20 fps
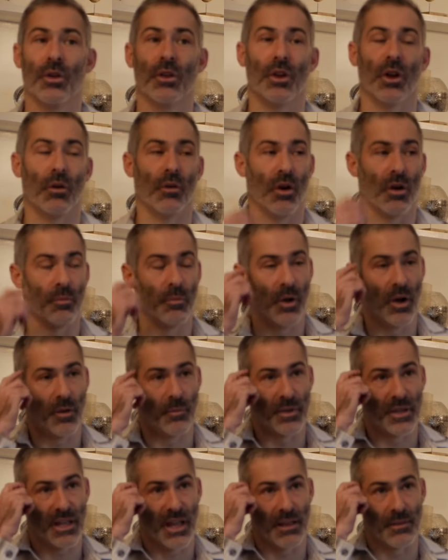You know, I
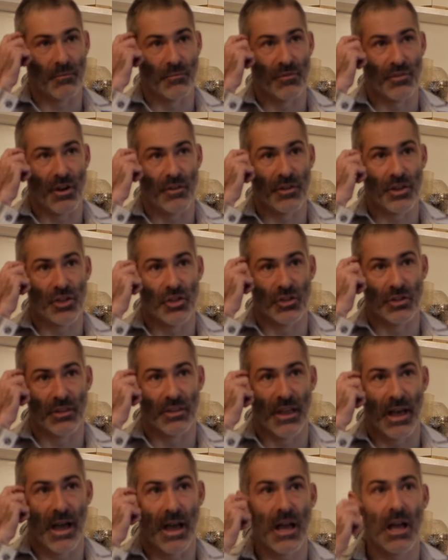became very good at
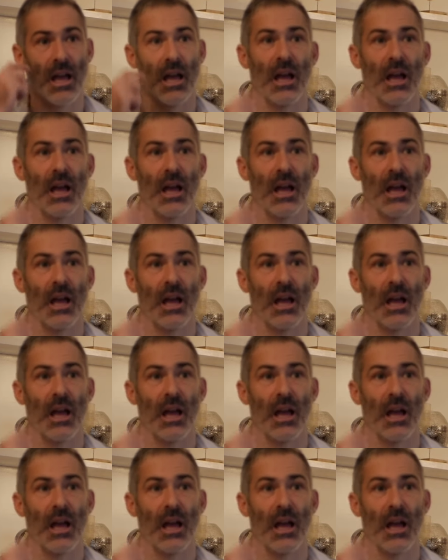that,